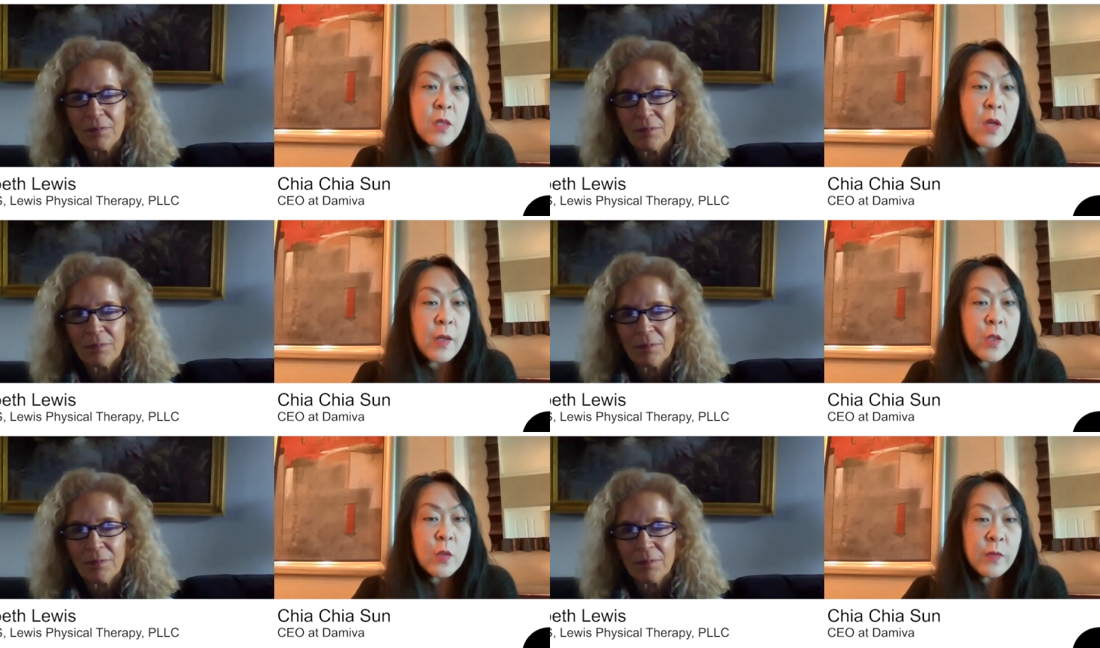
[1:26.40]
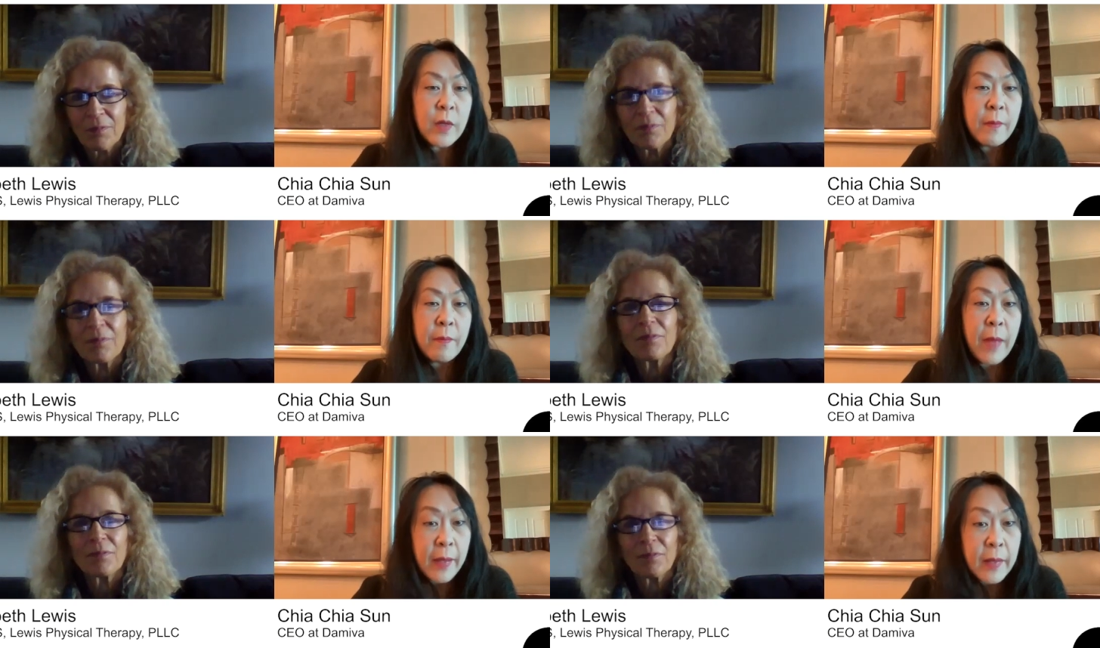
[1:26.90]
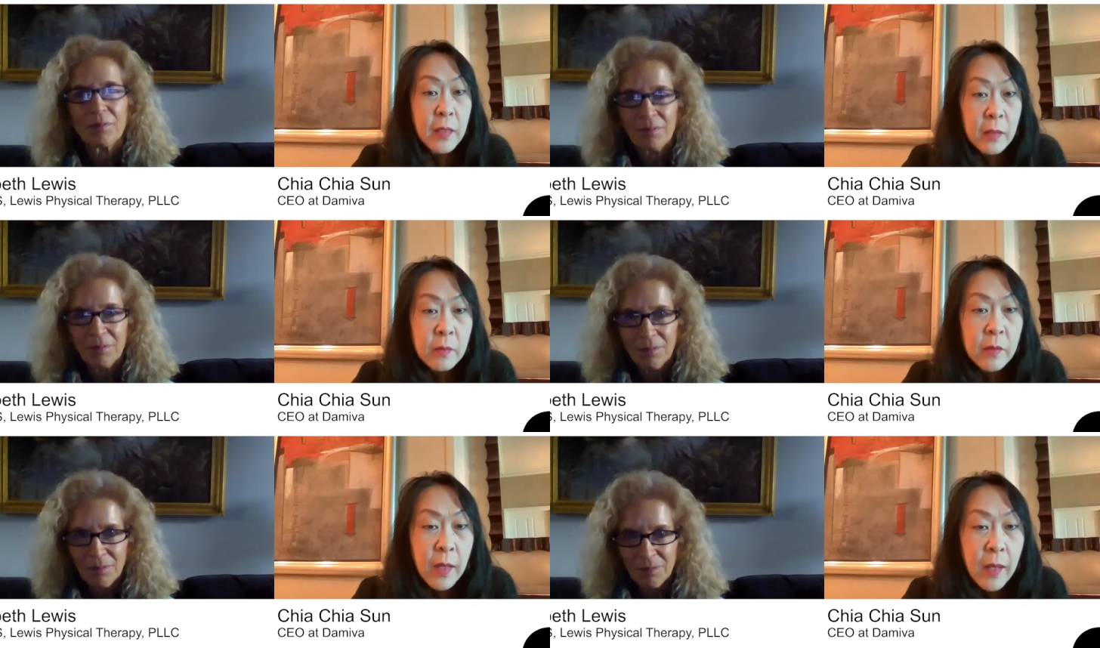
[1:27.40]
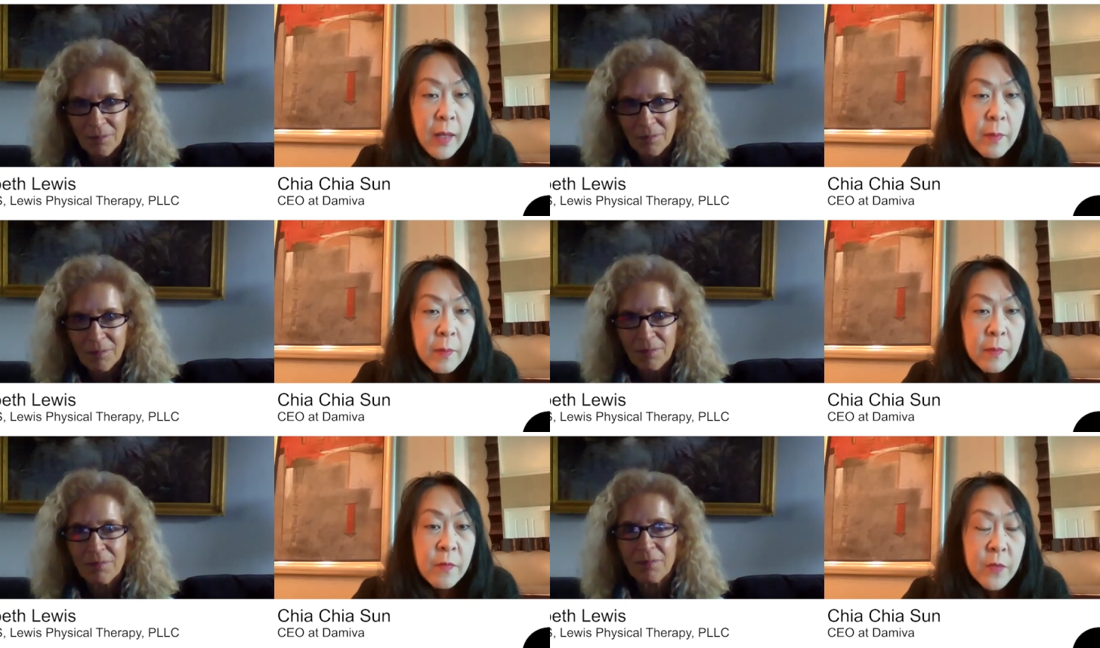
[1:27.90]
Speaker 1: massage from my
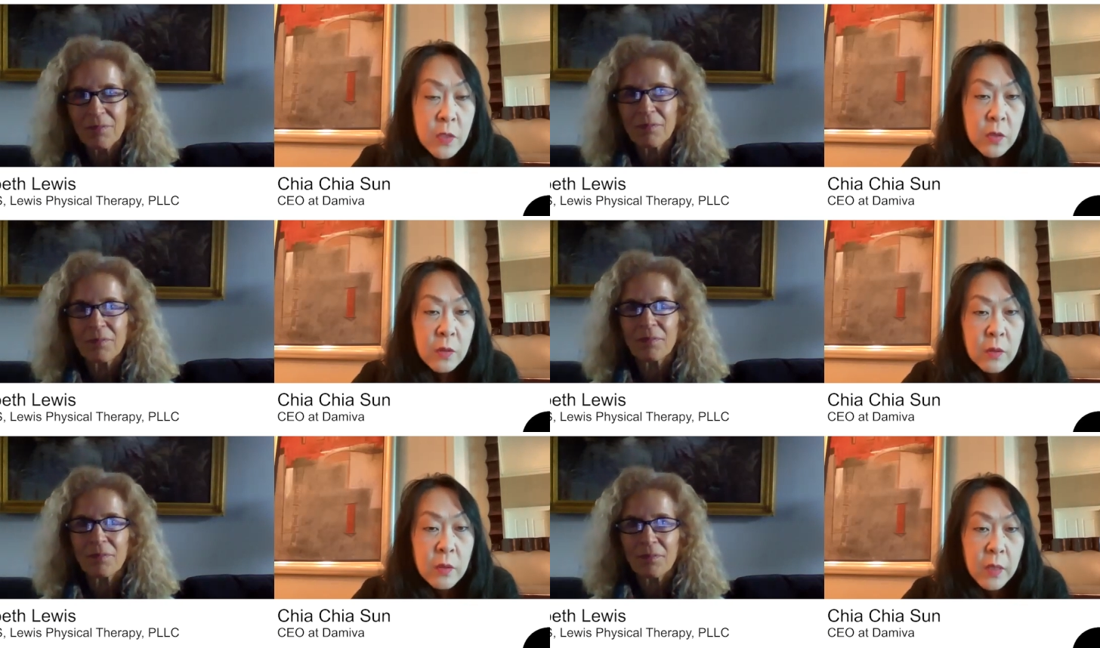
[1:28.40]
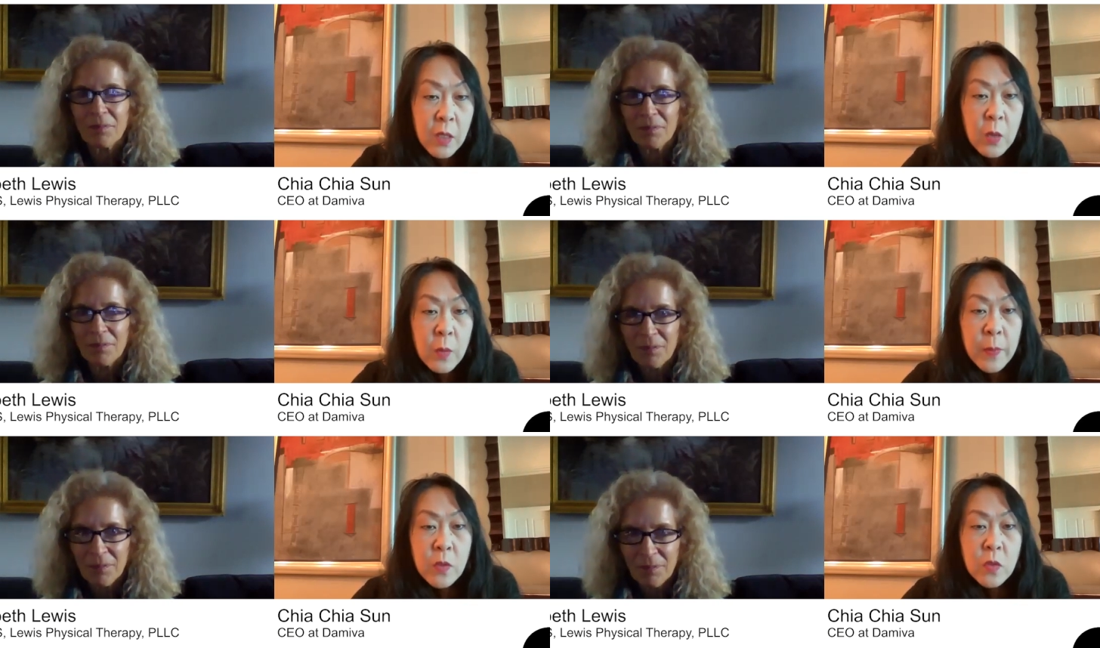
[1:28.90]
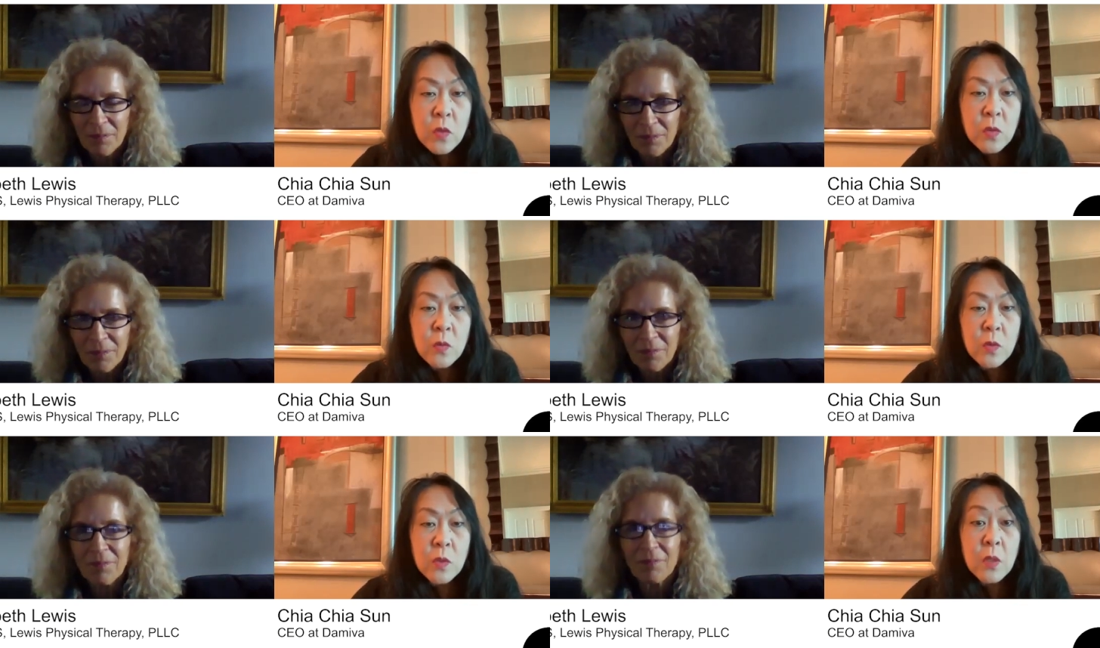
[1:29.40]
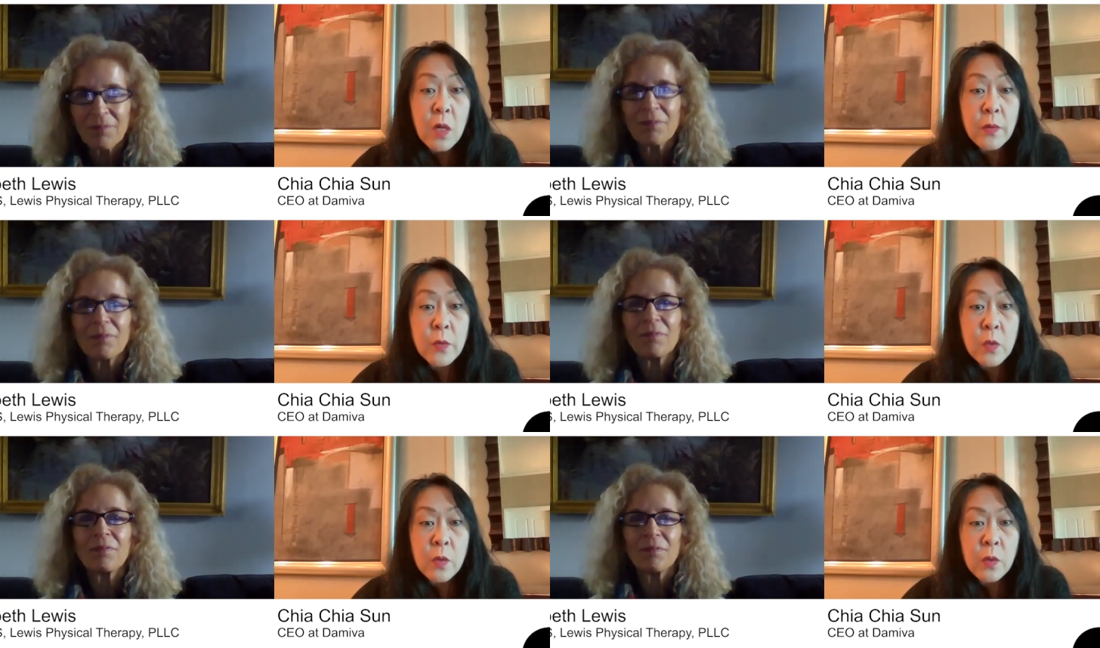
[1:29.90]
um, physical therapist, who's
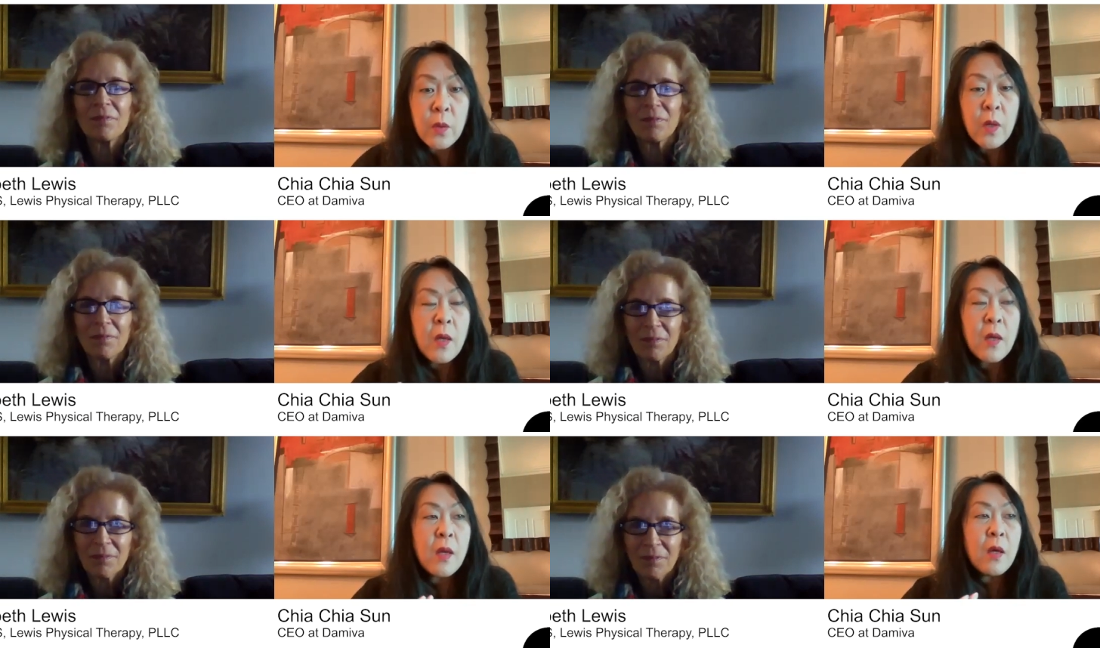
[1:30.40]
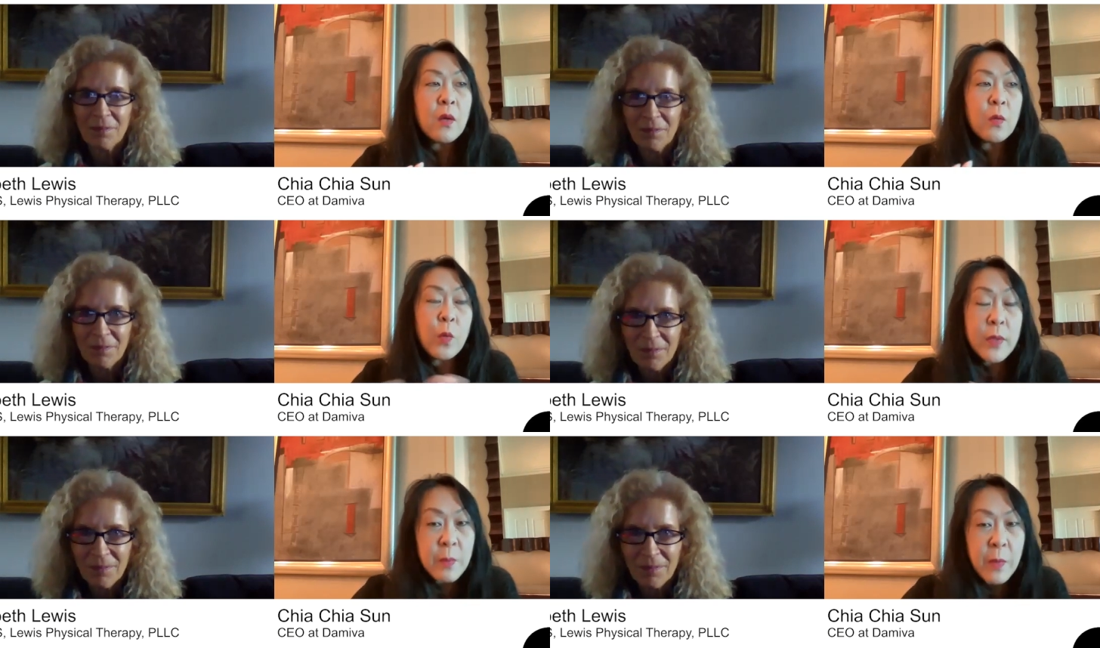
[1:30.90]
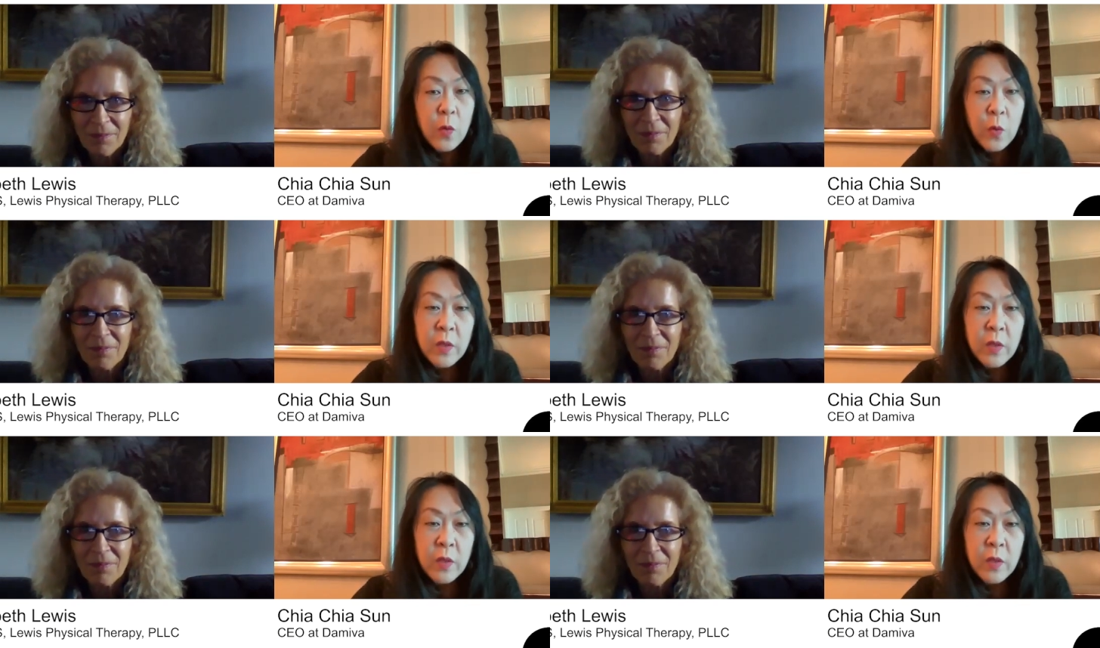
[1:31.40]
also mm. was my